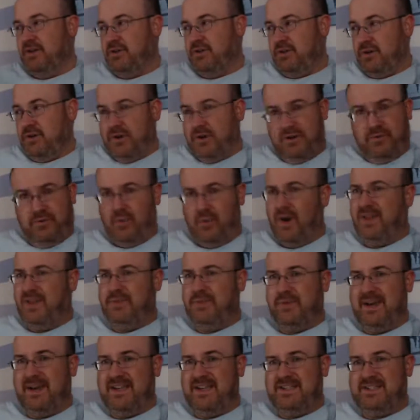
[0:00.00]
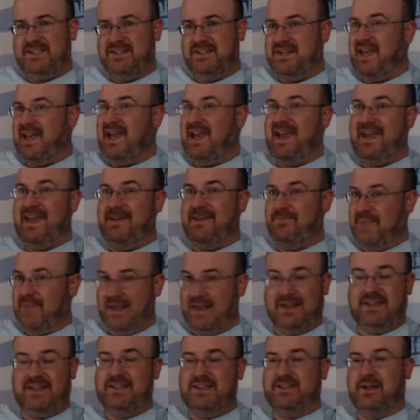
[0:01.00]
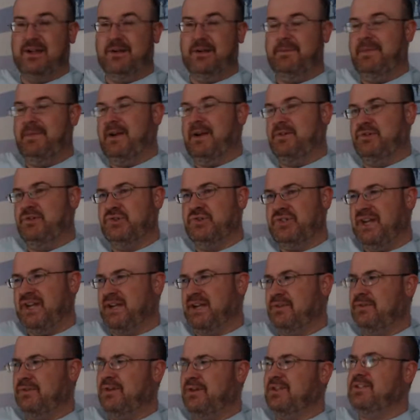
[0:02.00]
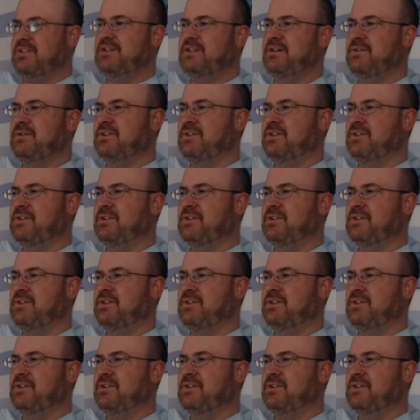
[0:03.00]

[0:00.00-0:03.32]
Could have won the race today, and he's on a better trajectory too.